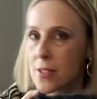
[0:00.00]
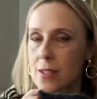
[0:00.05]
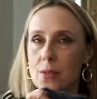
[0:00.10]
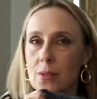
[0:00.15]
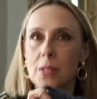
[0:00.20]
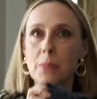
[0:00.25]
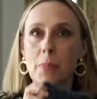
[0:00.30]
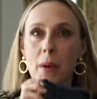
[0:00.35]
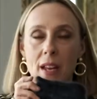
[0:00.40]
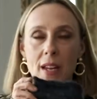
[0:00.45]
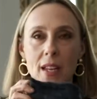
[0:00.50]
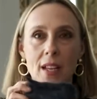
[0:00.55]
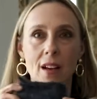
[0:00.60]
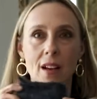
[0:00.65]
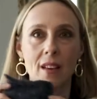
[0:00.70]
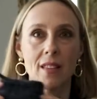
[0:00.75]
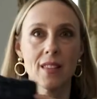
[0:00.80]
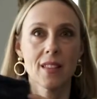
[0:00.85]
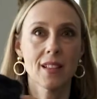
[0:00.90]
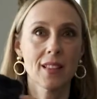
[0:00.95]
So depending
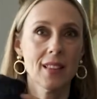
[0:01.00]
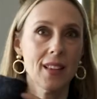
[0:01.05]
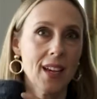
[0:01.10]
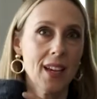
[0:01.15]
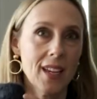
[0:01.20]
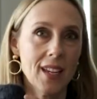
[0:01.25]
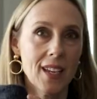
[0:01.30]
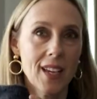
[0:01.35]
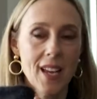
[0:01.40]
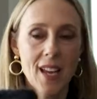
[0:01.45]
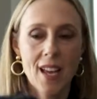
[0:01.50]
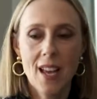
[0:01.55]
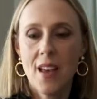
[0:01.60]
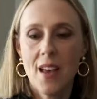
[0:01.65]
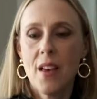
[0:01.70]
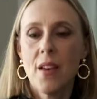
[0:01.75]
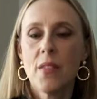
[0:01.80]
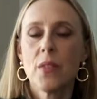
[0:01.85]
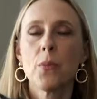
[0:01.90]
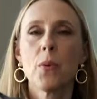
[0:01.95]
on the light,
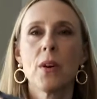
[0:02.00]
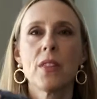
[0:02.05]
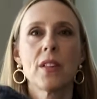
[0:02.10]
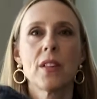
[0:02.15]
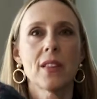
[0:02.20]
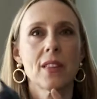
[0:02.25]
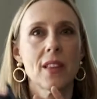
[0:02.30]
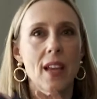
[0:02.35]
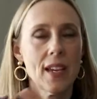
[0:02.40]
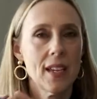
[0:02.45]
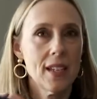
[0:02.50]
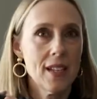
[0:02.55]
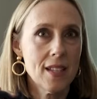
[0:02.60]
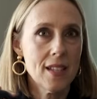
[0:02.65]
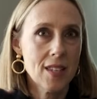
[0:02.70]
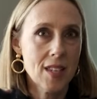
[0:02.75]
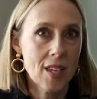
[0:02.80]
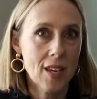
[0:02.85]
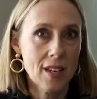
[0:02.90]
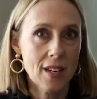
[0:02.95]
the way the light
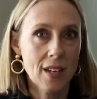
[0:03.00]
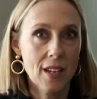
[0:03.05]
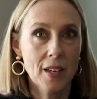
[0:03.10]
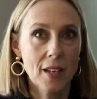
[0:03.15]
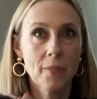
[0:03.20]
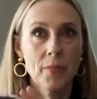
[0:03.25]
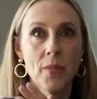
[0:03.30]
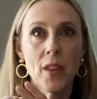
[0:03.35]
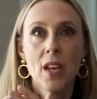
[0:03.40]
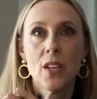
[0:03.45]
is hitting,